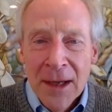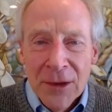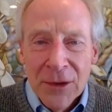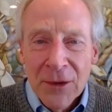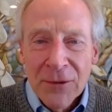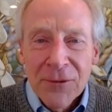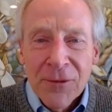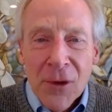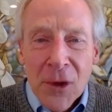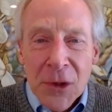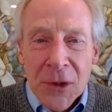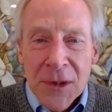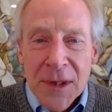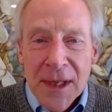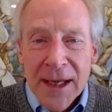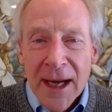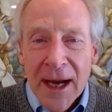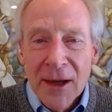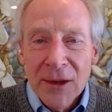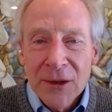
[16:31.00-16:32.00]
The first
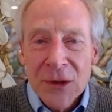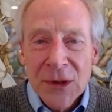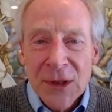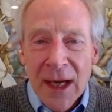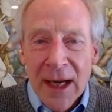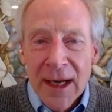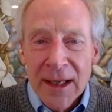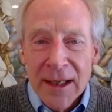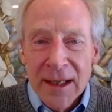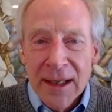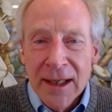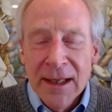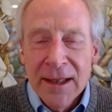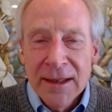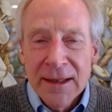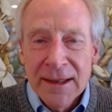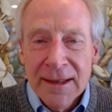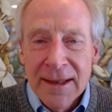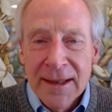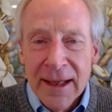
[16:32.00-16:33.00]
thing I'll say
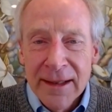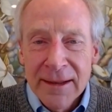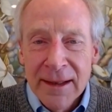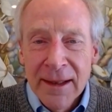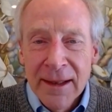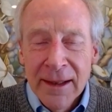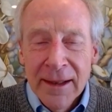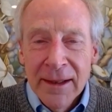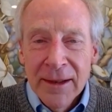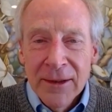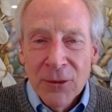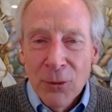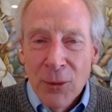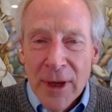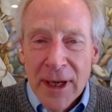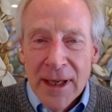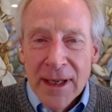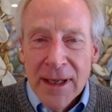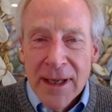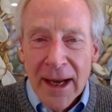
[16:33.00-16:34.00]
is that
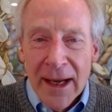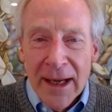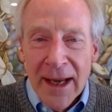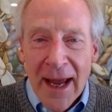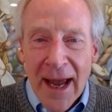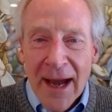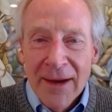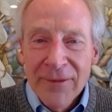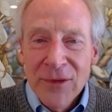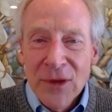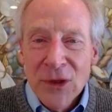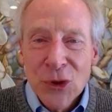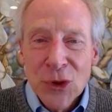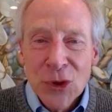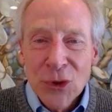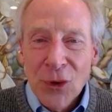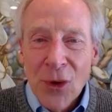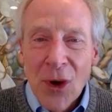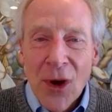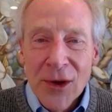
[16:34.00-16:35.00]
we have this
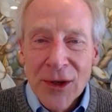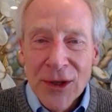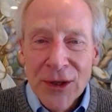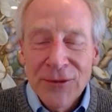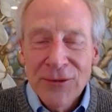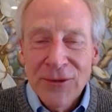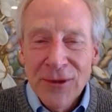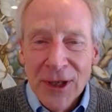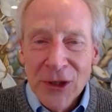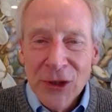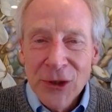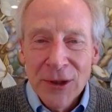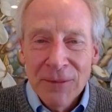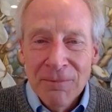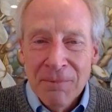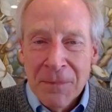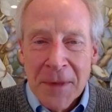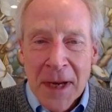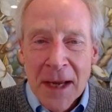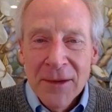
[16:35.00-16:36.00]
strong
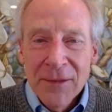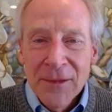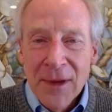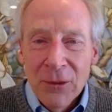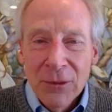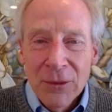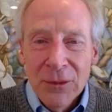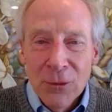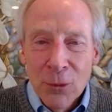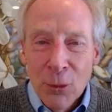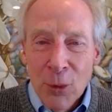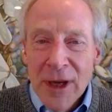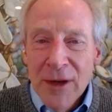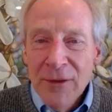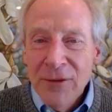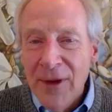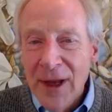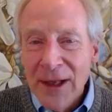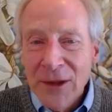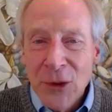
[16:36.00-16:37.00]
conviction that we,
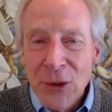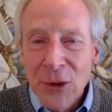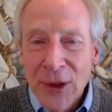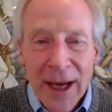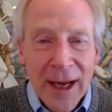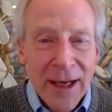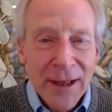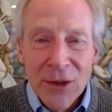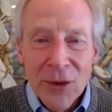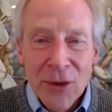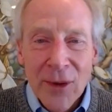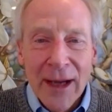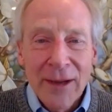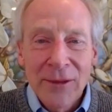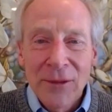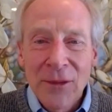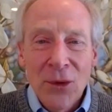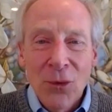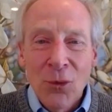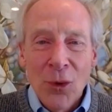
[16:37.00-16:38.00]
Fetzer, can't go
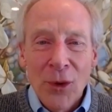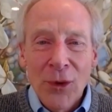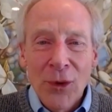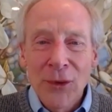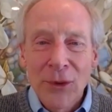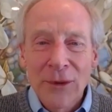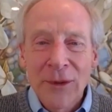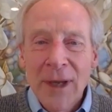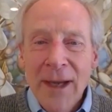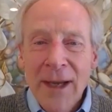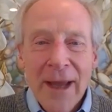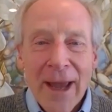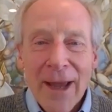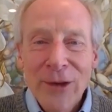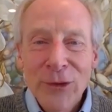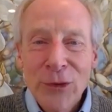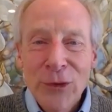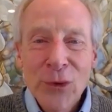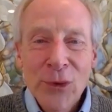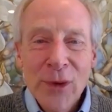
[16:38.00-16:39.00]
out in the world
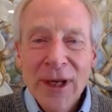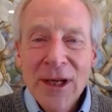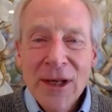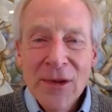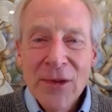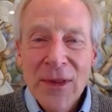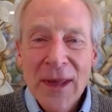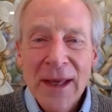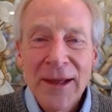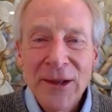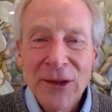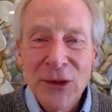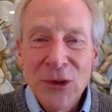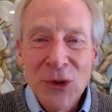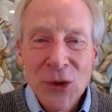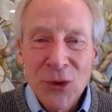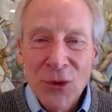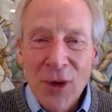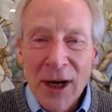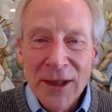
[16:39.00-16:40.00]
and do anything
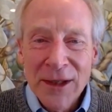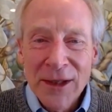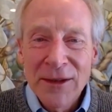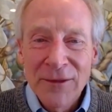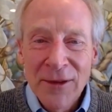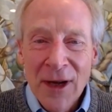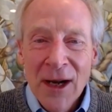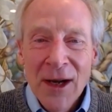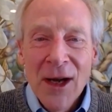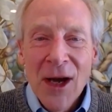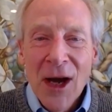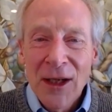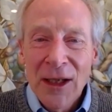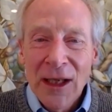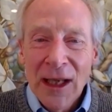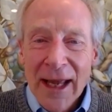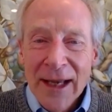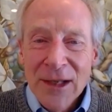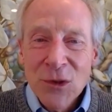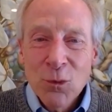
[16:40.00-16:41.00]
constructive
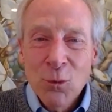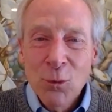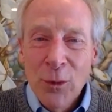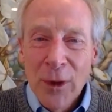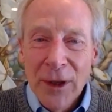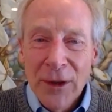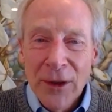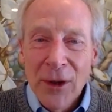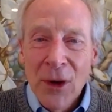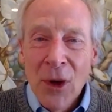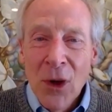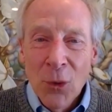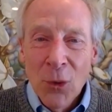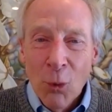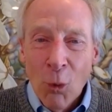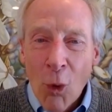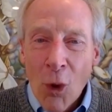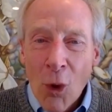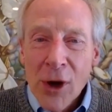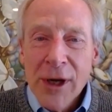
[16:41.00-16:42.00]
unless we're
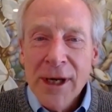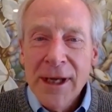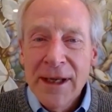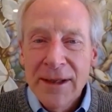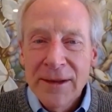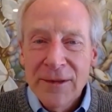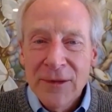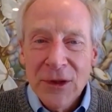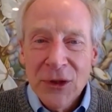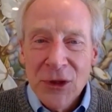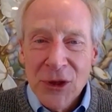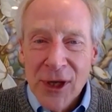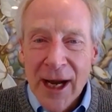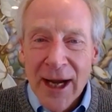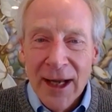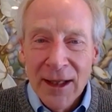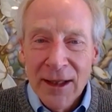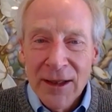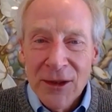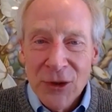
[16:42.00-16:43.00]
working the
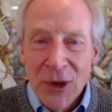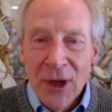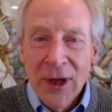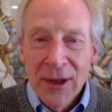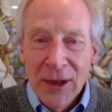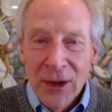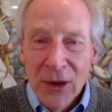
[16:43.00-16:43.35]
challenge